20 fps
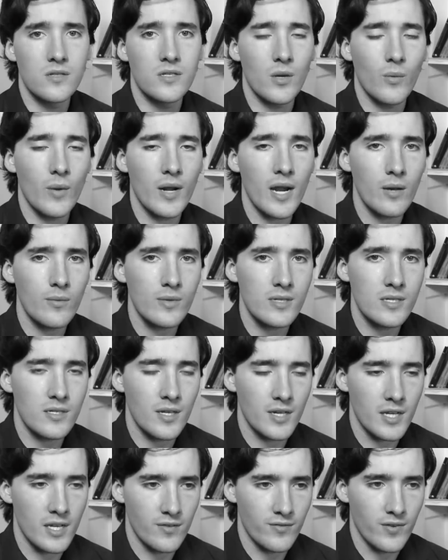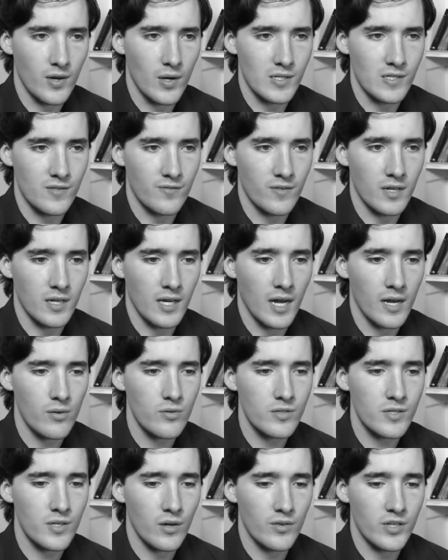So when I was studying philosophy, I
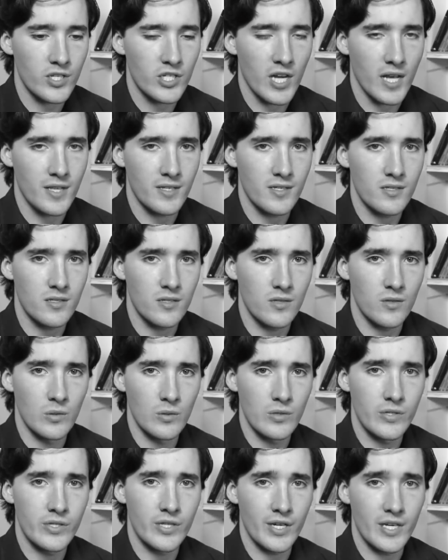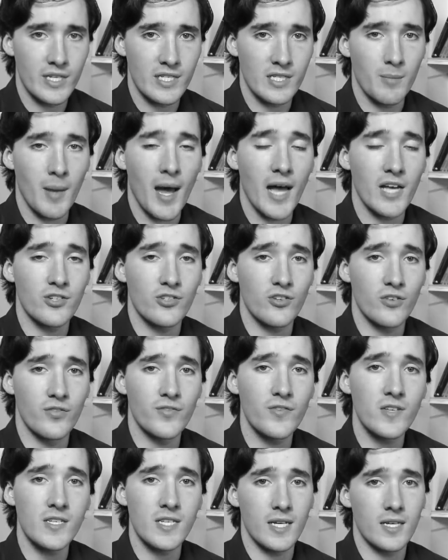also got the chance to study some
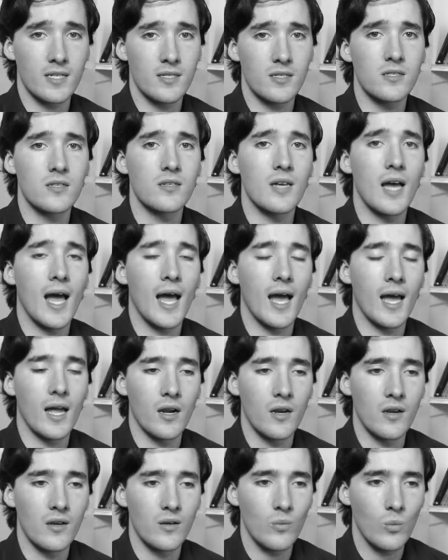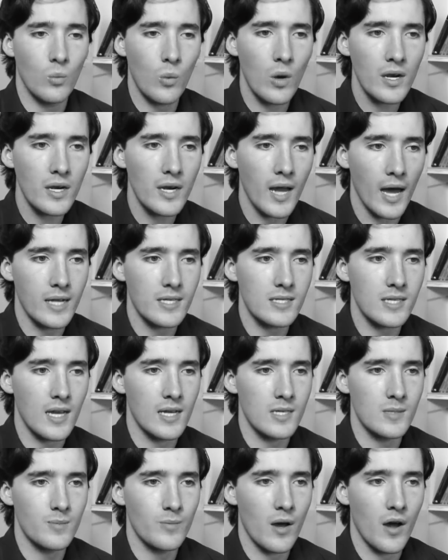astrophysics, and one night,
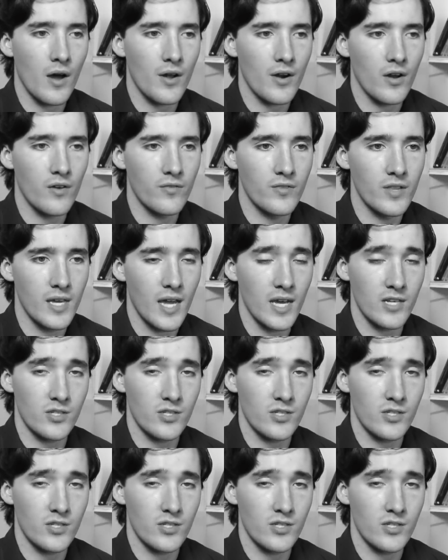as part of the